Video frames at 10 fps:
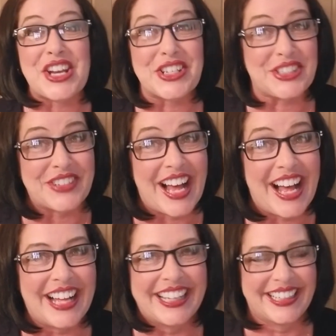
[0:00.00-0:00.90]

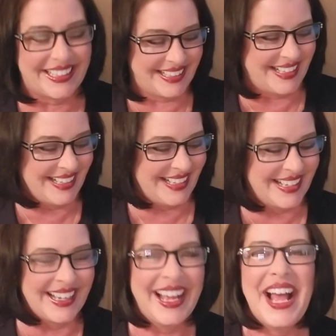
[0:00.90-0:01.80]
usual.
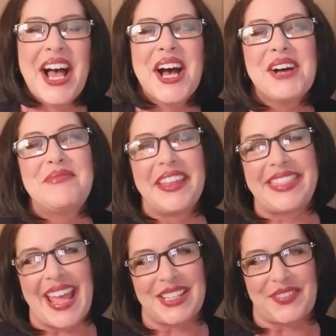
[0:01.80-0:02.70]

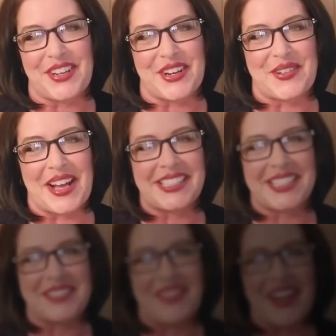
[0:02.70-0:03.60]
But thanks for your
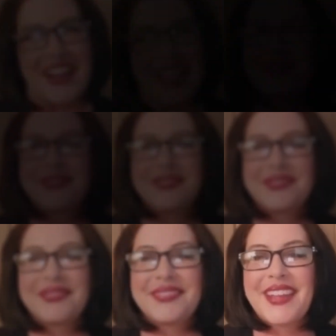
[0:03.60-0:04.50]
question, Meredith.
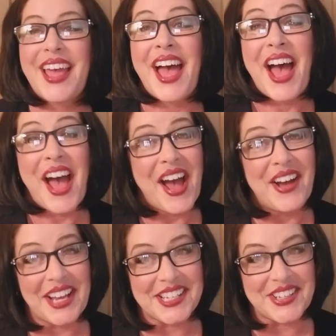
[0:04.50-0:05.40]

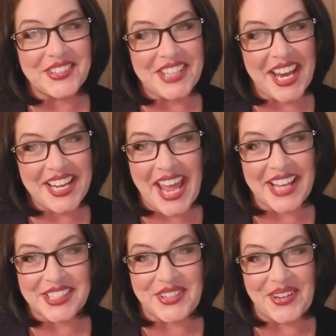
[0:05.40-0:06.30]
Okay, so Jane
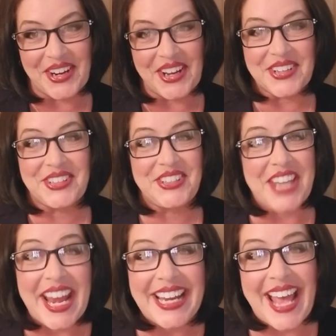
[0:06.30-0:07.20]
has
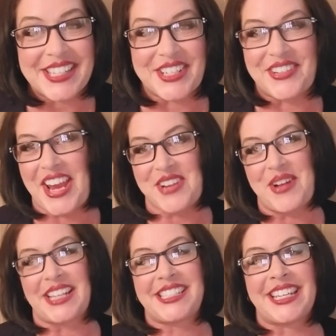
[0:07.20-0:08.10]
a great
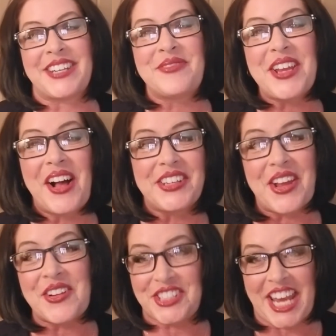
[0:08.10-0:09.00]
question, and we all
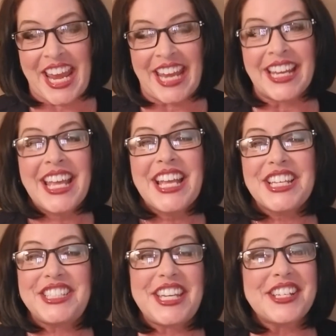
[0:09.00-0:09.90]
know Jane.
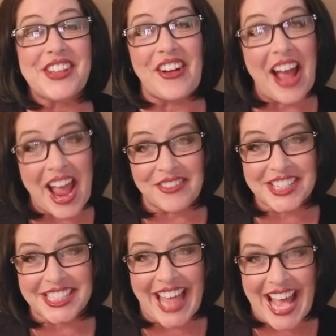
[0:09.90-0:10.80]
She is our
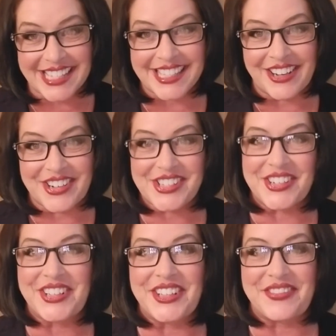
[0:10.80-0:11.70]
Irish lass in our
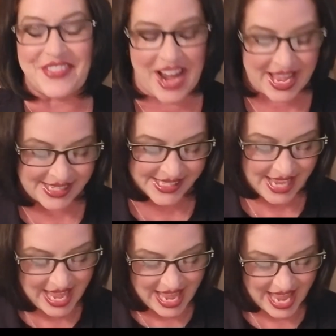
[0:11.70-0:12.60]
circle of friends,
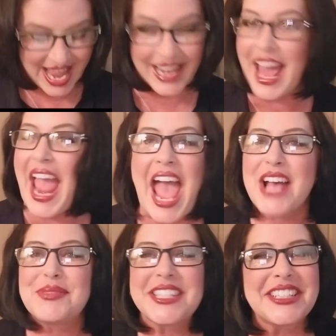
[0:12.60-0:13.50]
and I
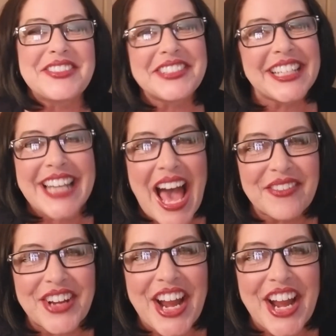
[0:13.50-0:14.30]
absolutely love